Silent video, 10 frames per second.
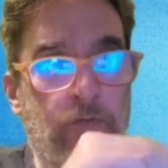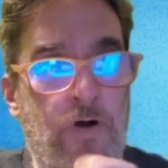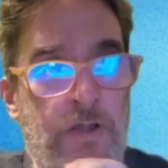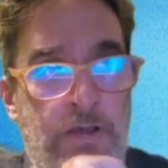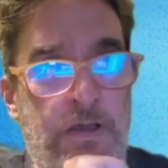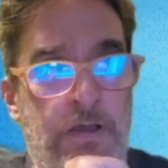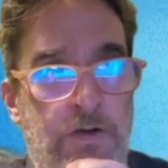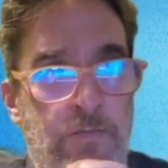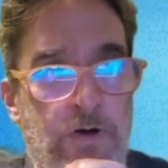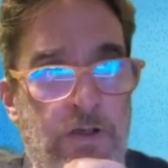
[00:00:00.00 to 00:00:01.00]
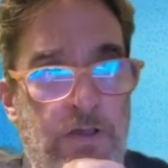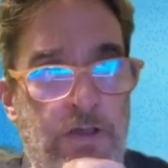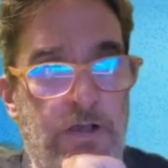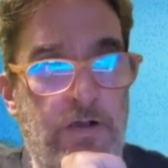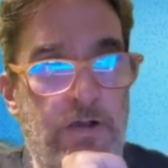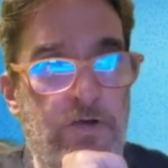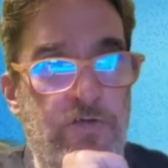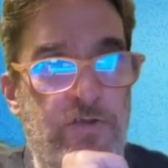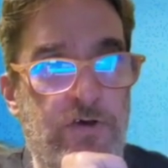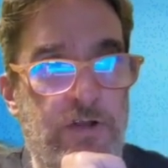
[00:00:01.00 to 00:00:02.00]
walking, walking,
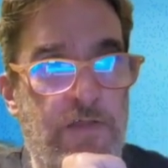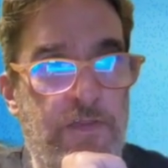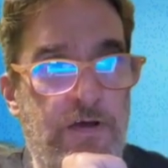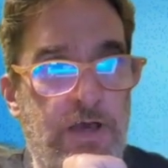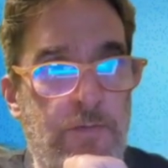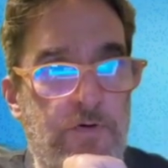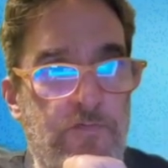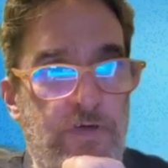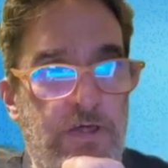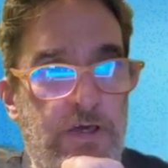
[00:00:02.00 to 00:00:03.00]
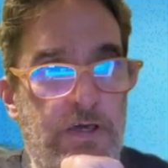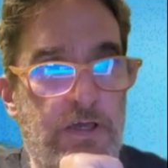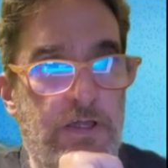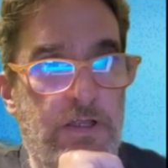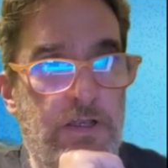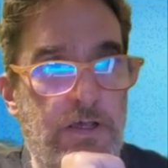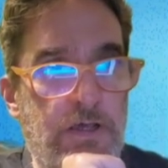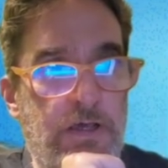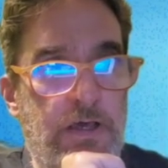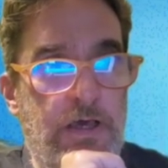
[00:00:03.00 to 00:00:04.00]
still nothing labeled vegan,
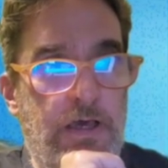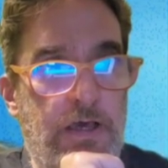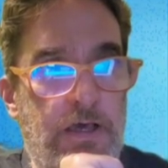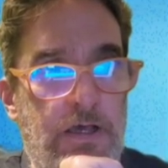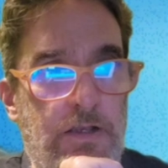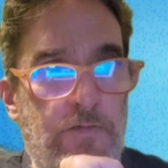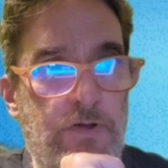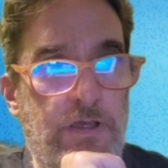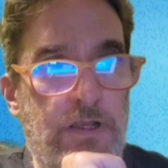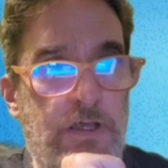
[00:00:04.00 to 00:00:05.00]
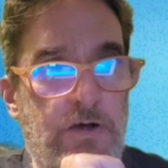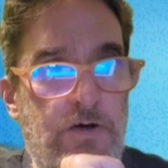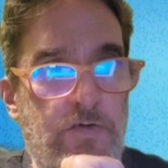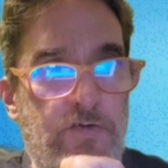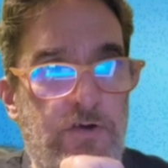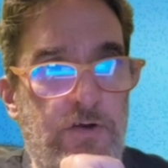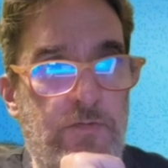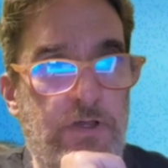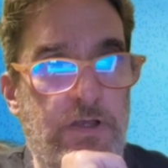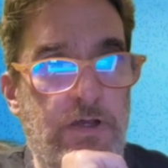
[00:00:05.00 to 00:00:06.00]
and we're getting closer,
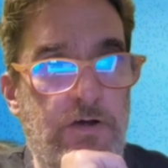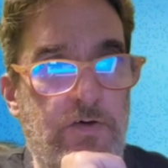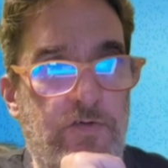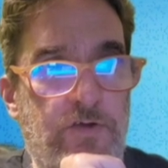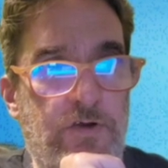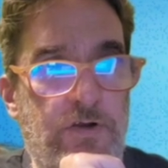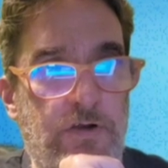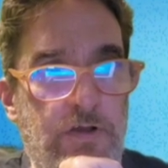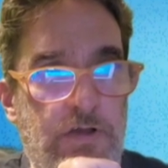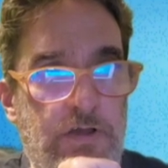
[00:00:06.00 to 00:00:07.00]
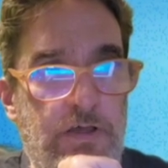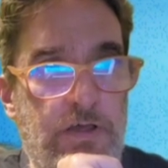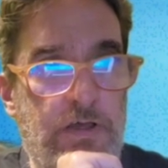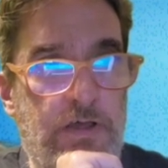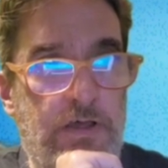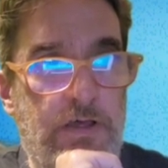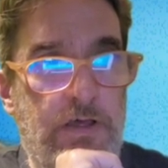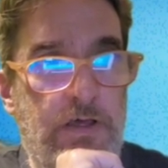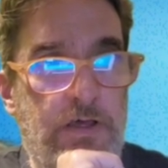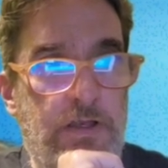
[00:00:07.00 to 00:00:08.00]
we're getting closer,
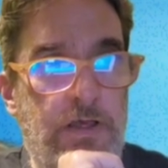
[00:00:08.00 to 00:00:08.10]
and